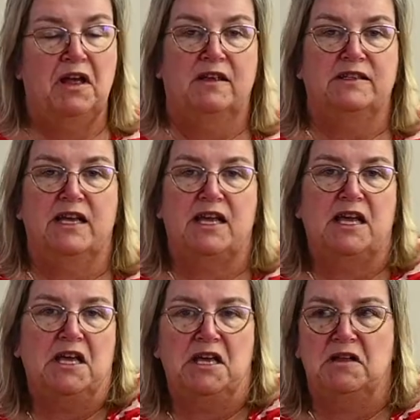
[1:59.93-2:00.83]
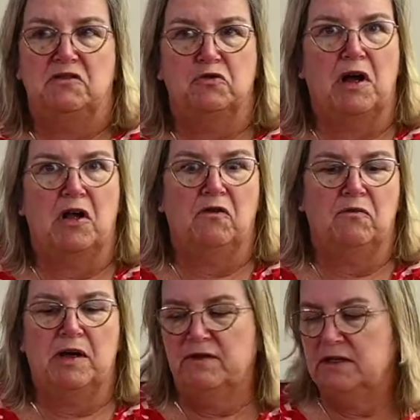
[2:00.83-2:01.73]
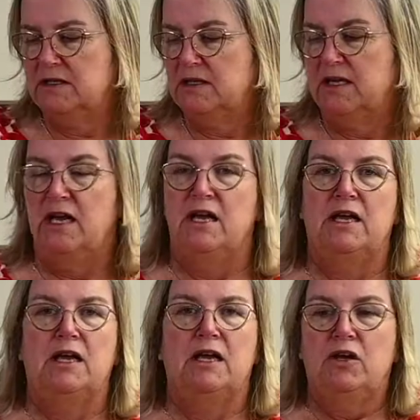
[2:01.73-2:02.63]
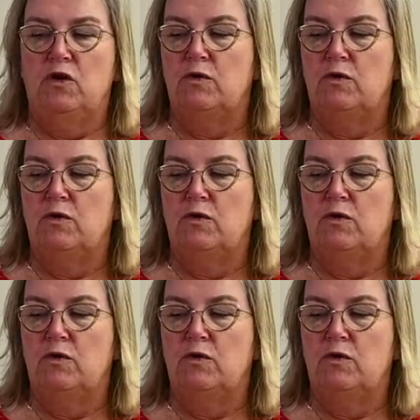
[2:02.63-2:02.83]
say, 12 muffins, you